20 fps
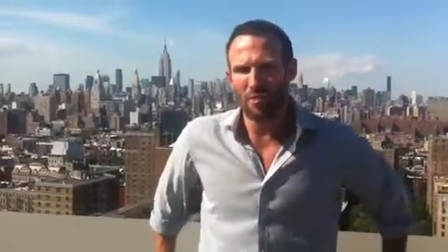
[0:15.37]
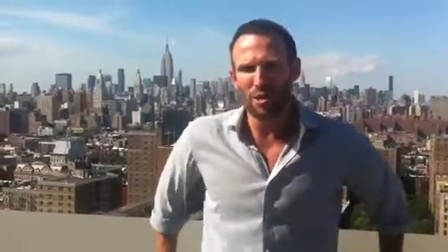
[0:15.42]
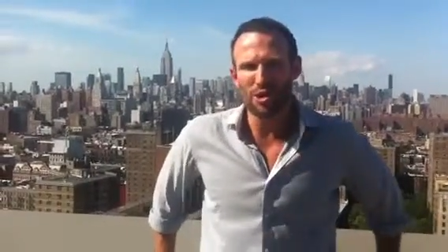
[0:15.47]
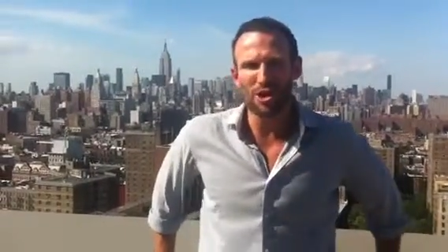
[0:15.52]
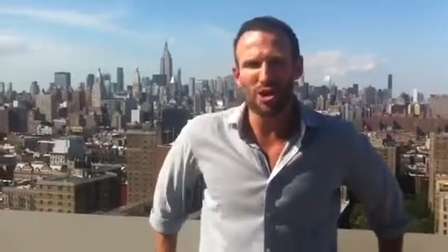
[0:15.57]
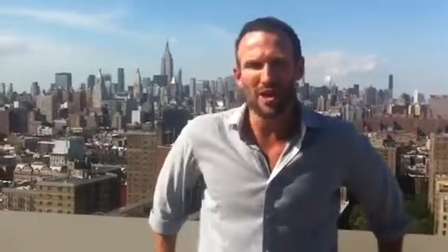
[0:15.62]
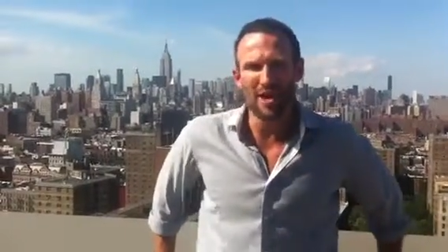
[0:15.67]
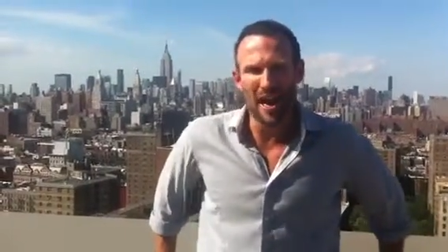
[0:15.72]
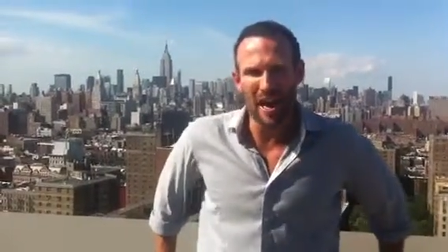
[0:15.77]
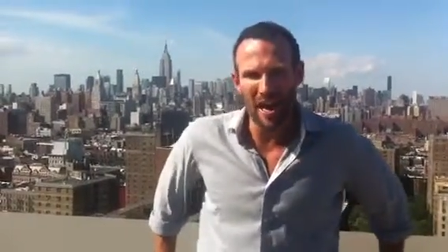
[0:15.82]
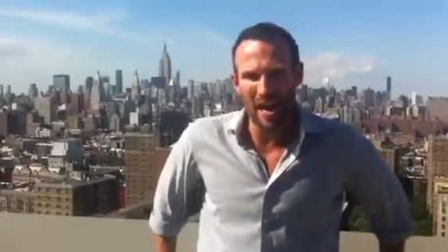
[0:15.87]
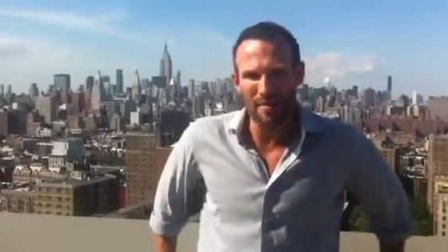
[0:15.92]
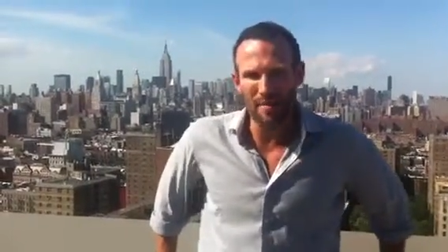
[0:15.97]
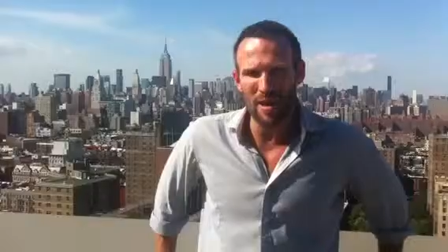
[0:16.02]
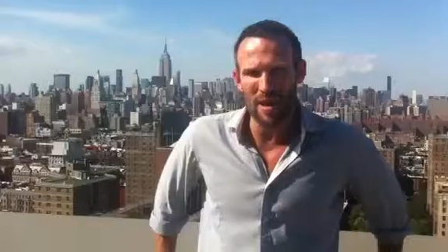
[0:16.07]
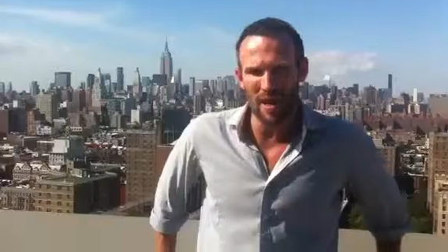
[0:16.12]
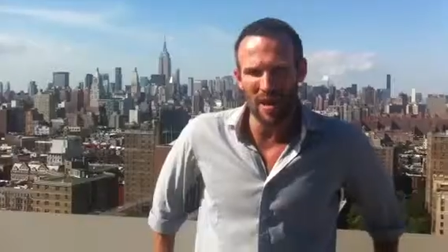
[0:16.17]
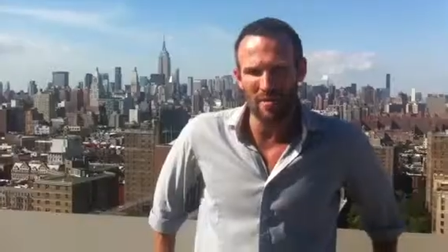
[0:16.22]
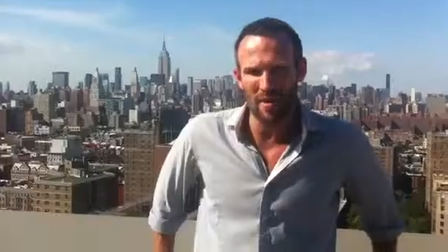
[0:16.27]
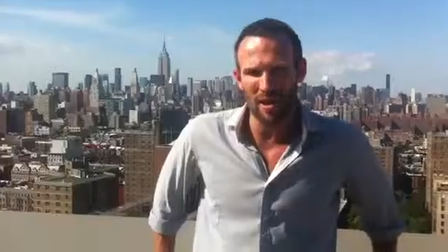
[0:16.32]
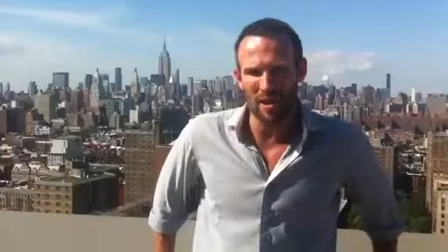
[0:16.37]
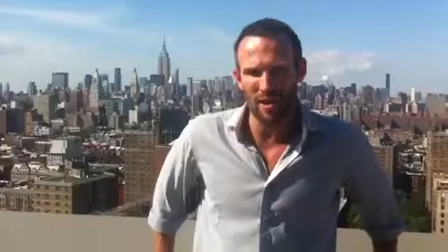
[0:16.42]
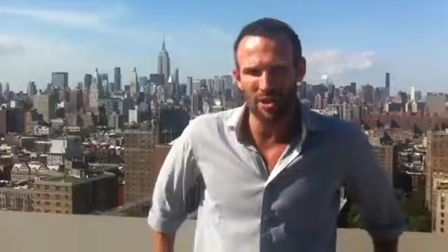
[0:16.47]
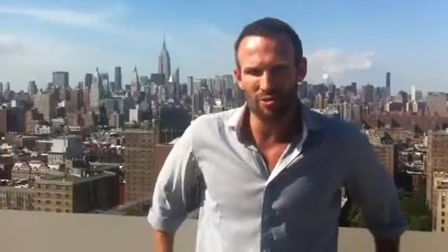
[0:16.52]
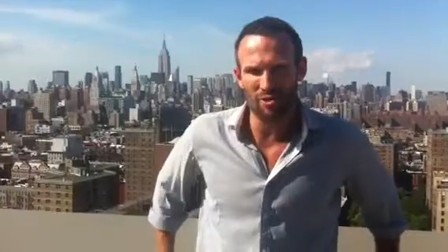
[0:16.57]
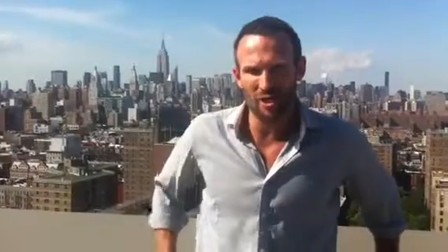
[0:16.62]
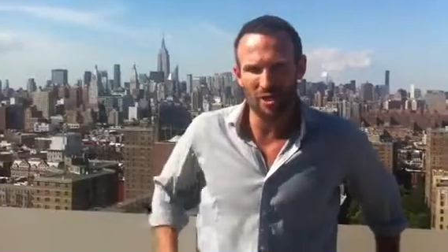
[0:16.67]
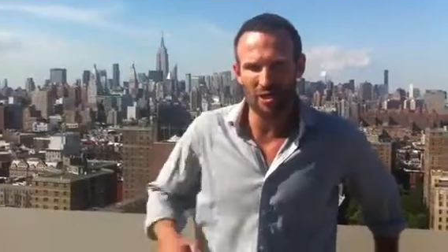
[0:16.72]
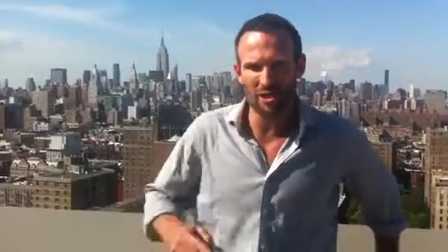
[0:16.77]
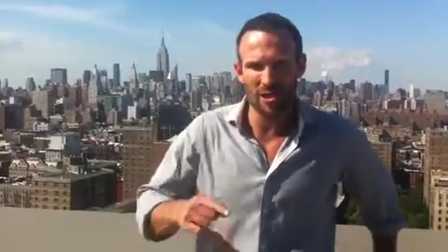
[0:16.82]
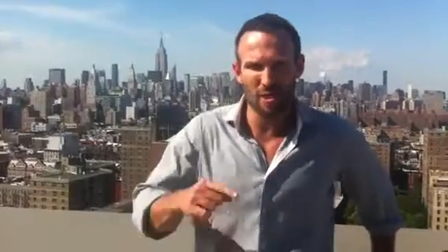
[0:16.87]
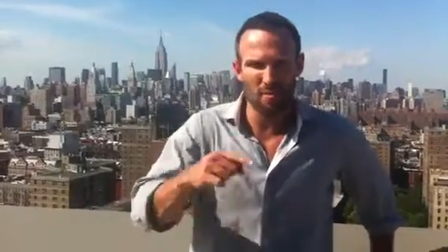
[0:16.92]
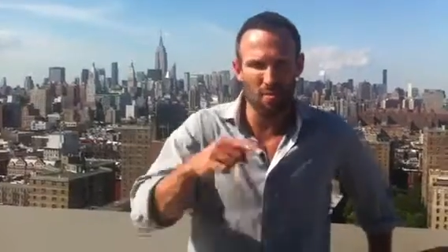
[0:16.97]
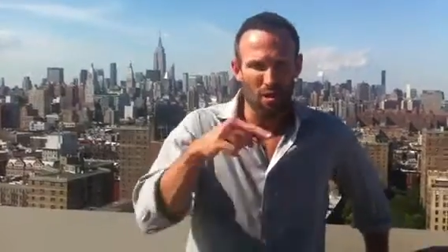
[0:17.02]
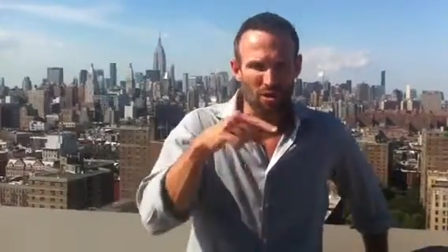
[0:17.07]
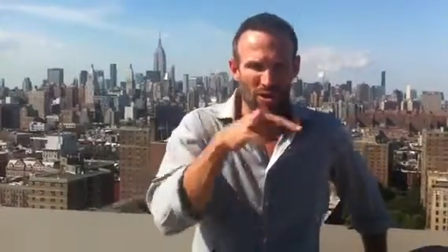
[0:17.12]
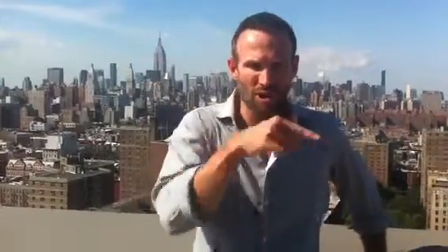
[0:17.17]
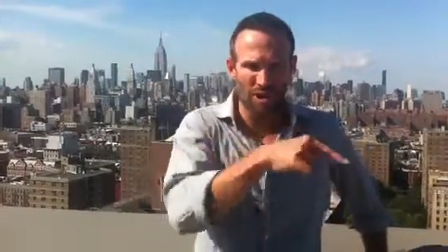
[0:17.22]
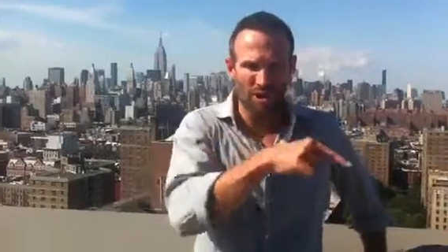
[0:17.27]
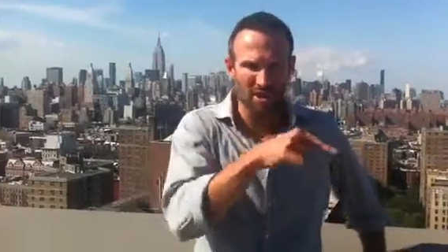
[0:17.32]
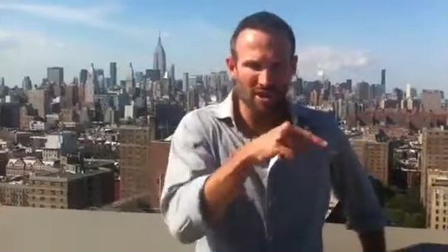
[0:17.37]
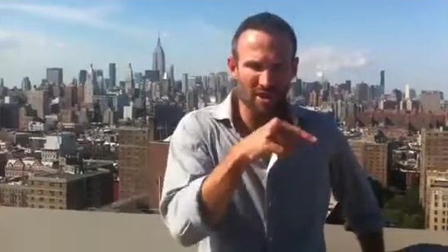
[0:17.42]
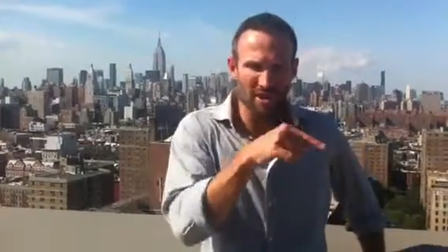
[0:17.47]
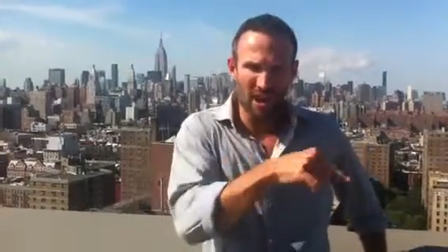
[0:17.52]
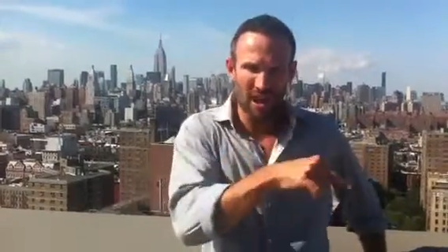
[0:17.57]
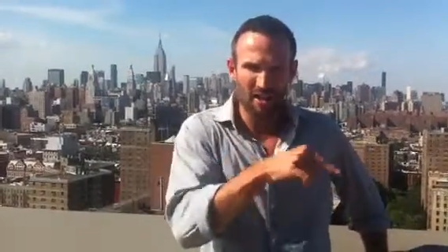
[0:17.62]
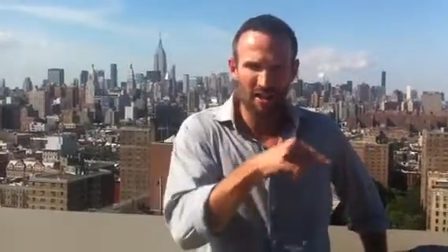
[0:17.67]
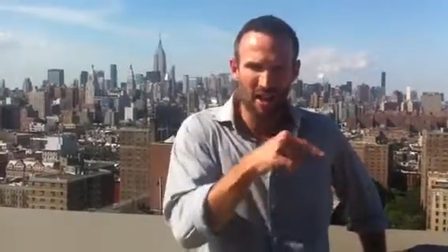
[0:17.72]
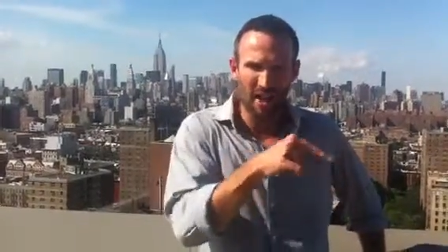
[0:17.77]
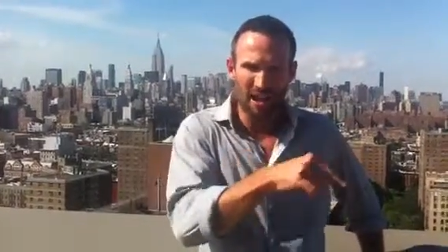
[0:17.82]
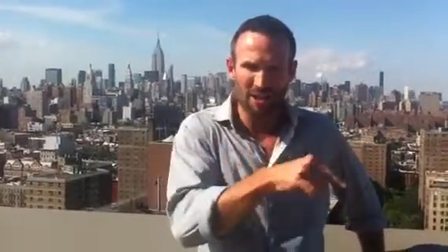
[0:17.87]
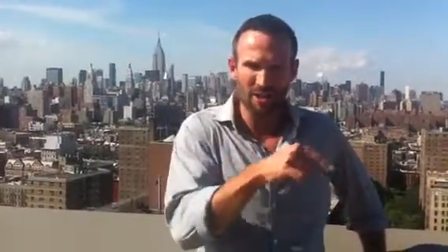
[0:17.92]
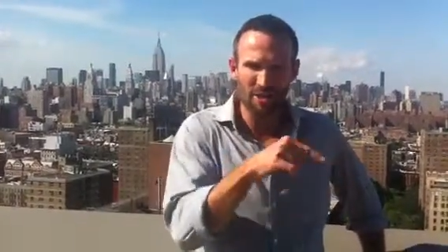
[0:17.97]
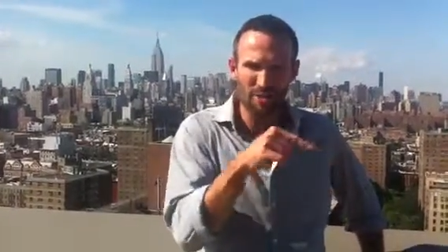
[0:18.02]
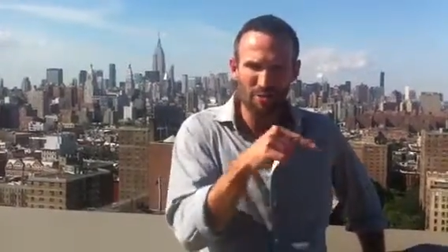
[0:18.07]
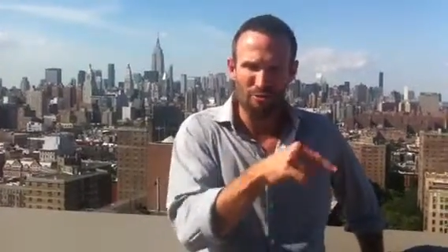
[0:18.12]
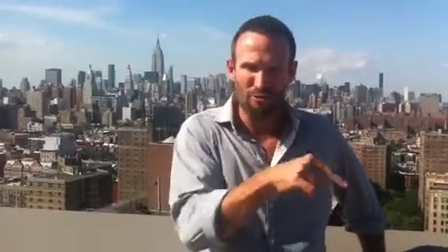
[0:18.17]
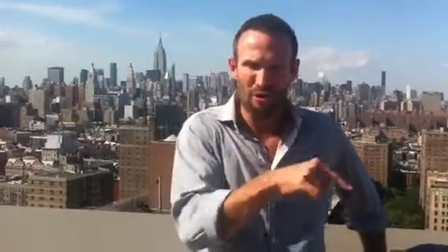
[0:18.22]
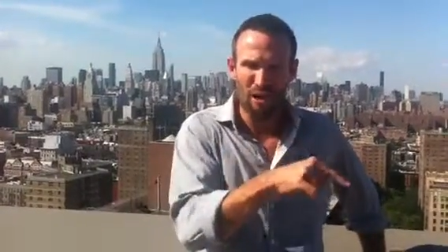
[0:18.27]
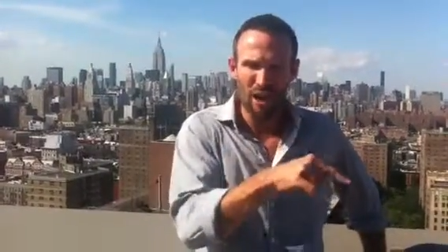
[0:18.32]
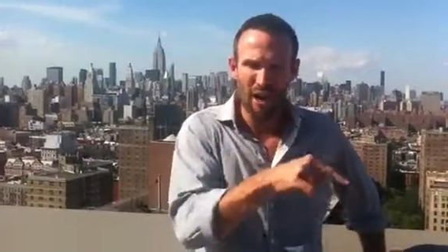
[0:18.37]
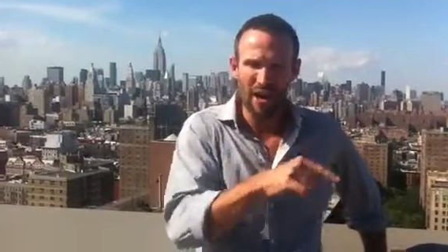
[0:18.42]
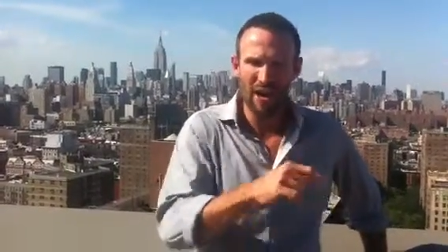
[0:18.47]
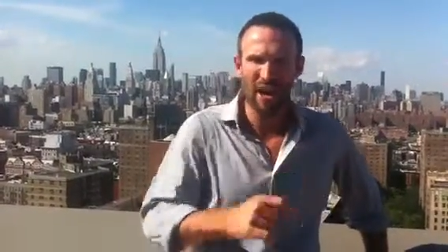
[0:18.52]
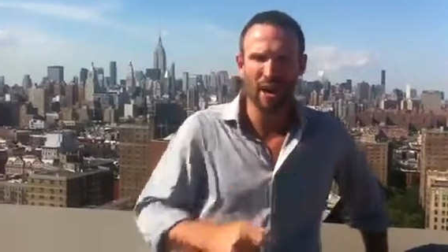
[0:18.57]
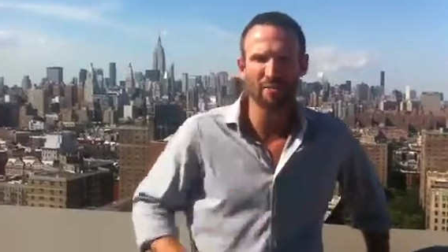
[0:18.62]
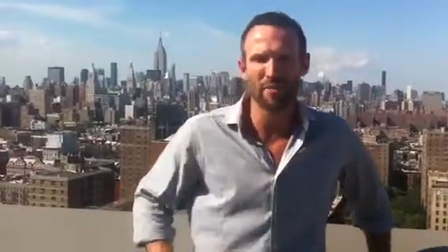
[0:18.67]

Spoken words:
Put your name and email address in the box just down there to the right,